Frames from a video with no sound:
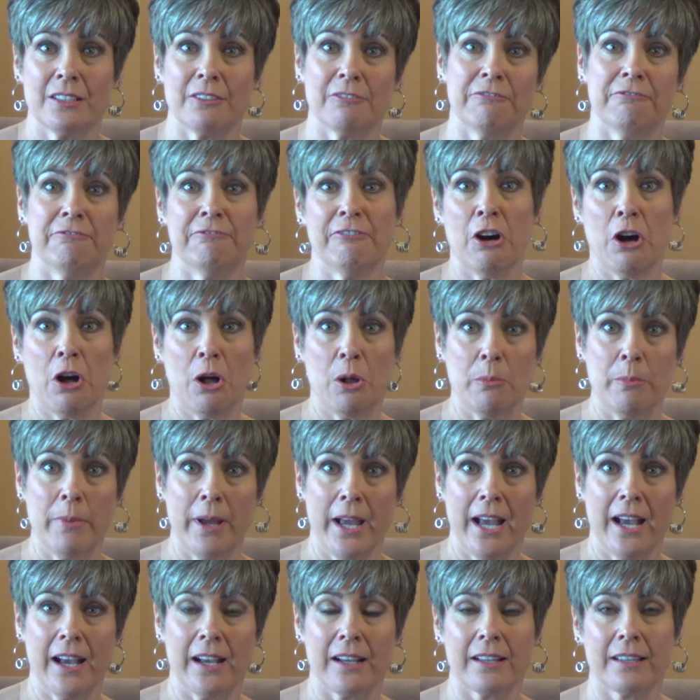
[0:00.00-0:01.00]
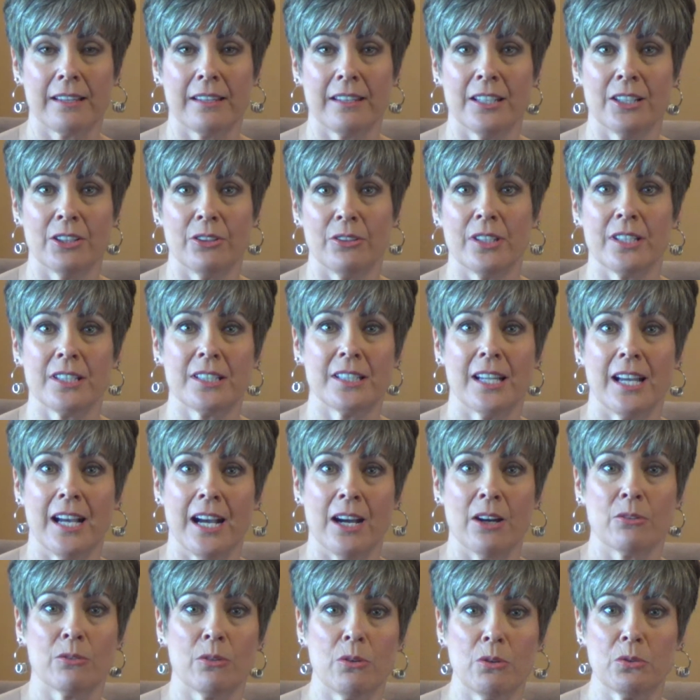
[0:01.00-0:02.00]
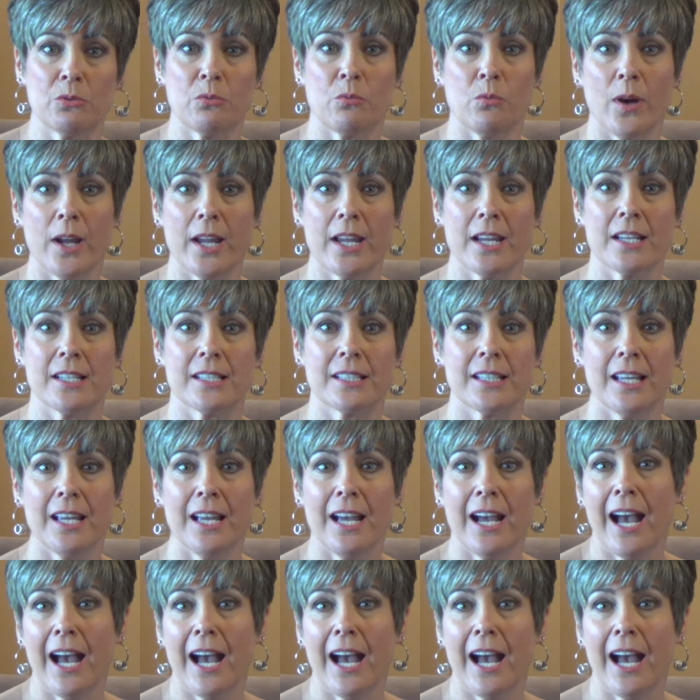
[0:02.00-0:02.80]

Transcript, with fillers: to fall back, you know, into our old ways,